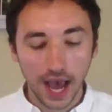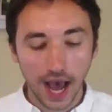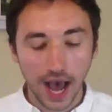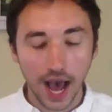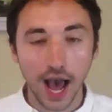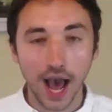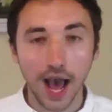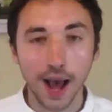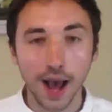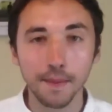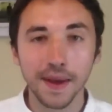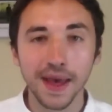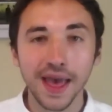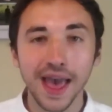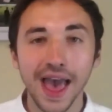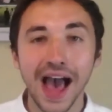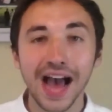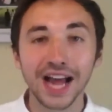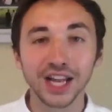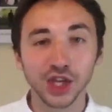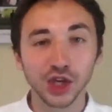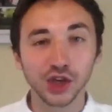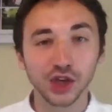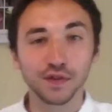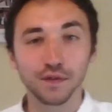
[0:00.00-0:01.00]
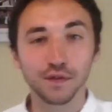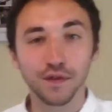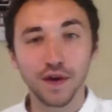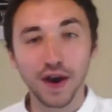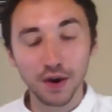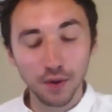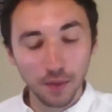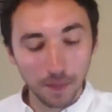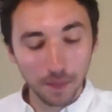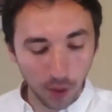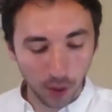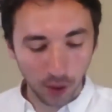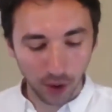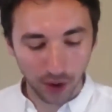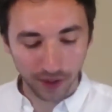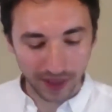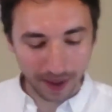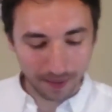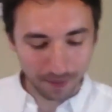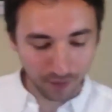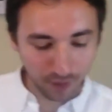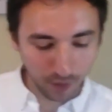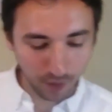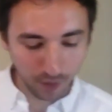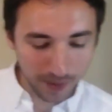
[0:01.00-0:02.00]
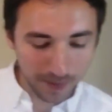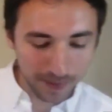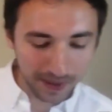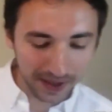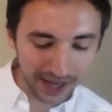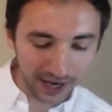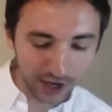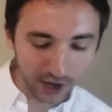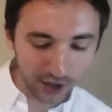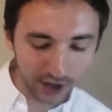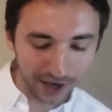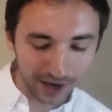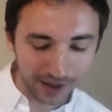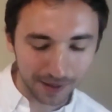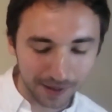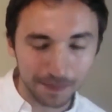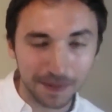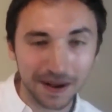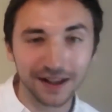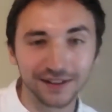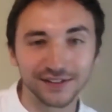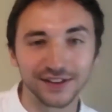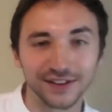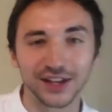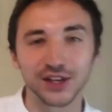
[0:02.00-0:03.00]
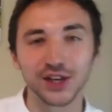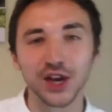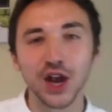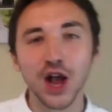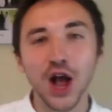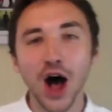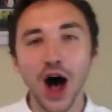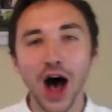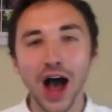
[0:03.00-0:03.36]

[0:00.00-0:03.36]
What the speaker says: And just final point on that before we begin looking at the passage,